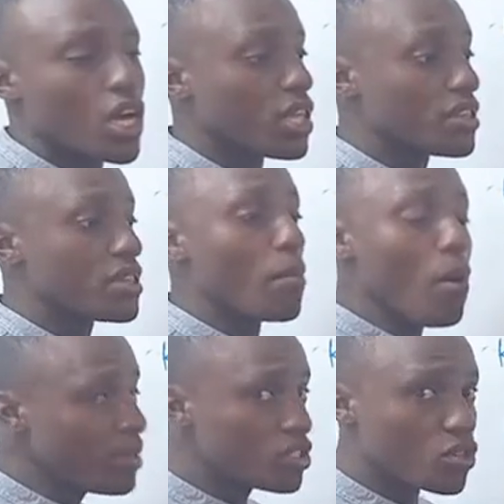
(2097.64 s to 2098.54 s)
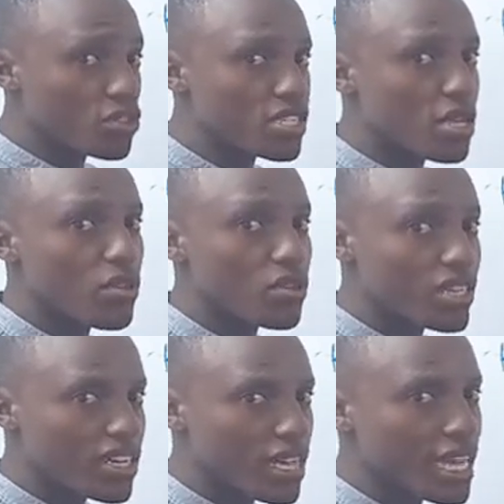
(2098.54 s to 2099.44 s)
The moment you consider about the
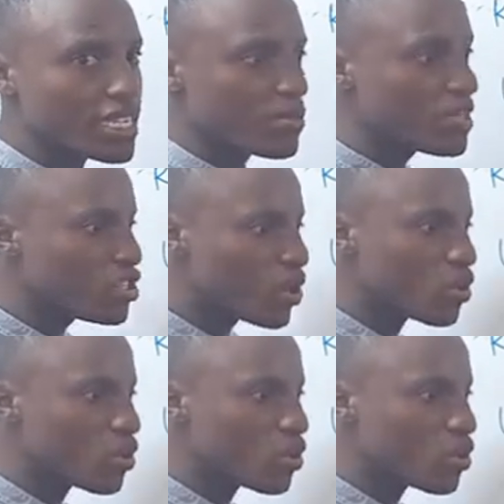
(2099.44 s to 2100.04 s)
gradient, meaning you're